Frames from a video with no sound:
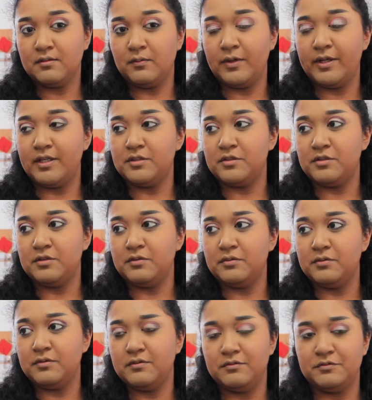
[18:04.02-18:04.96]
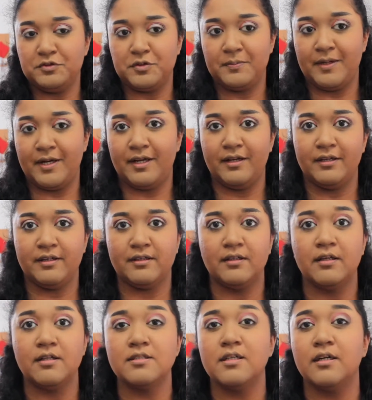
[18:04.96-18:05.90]
way too dramatic
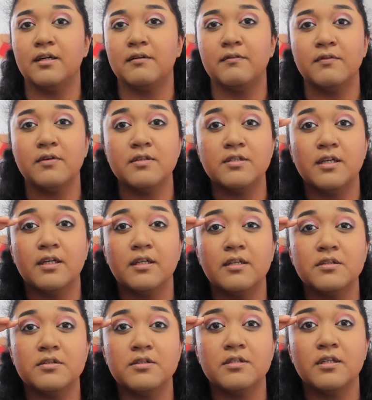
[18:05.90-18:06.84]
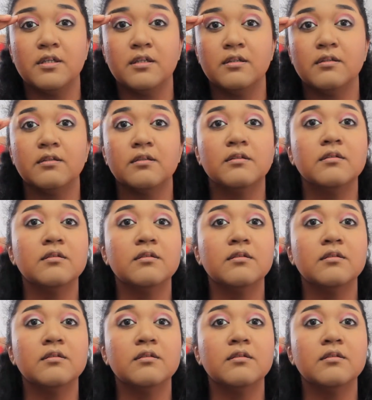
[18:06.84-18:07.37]
not to have false eyelashes on.